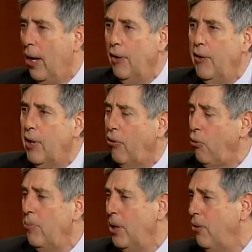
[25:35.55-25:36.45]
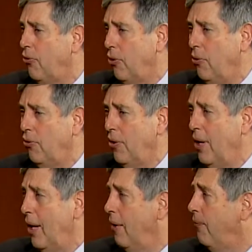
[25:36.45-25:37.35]
And they've got 3 million students and they
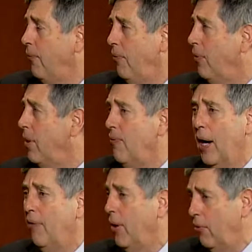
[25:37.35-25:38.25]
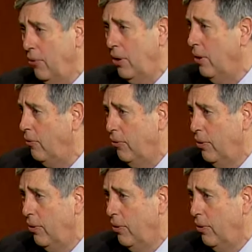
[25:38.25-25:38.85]
have 55,000 kids.